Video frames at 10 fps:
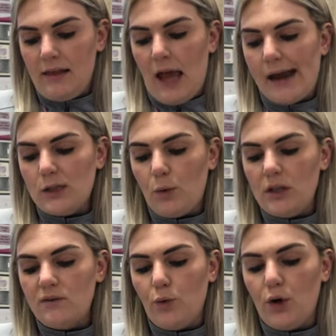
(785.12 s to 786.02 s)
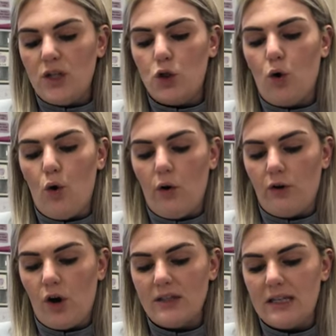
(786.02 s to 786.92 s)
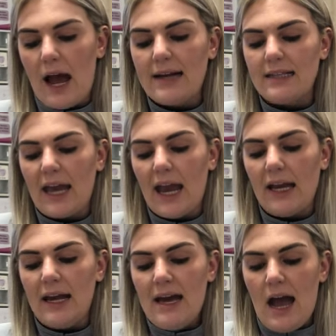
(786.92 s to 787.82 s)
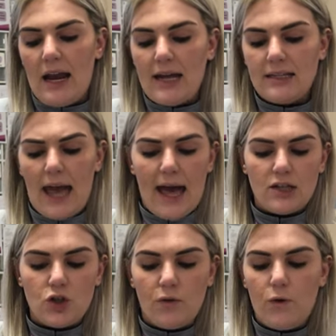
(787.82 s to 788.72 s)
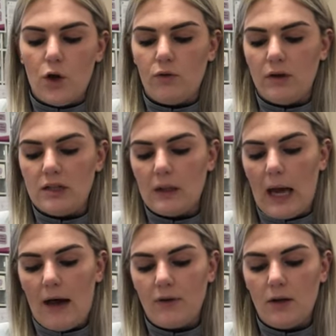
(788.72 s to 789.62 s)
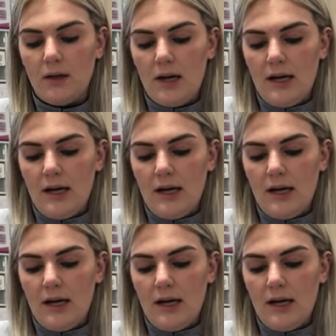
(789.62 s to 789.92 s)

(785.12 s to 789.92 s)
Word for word: The Ice Queen's voice tore across the ice again, and Eska edged further into the cavern.